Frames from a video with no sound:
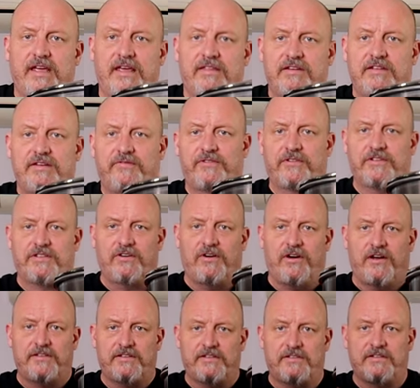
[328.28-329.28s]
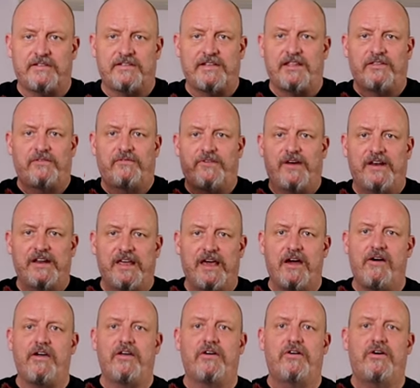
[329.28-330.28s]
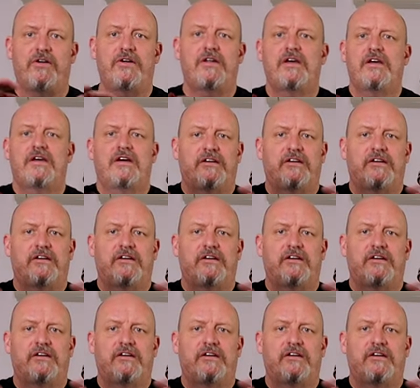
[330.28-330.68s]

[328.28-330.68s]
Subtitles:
They're the different sizes. There's nothing funny going on.